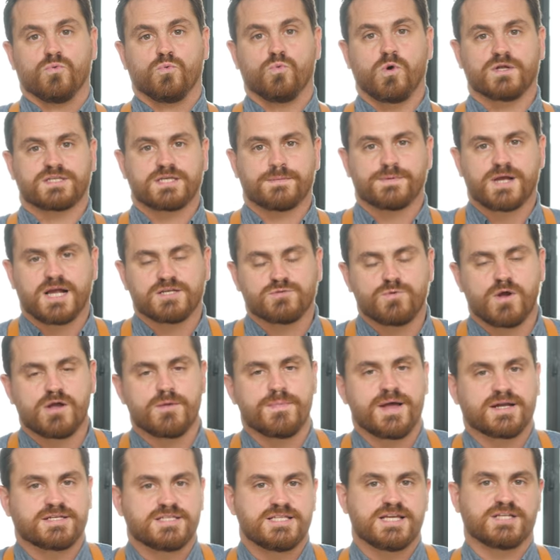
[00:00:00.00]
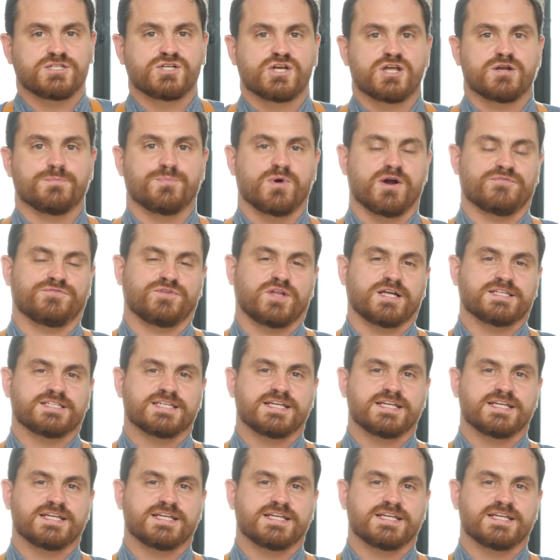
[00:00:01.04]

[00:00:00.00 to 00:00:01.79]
What's up guys, welcome back to the Educated Barfly.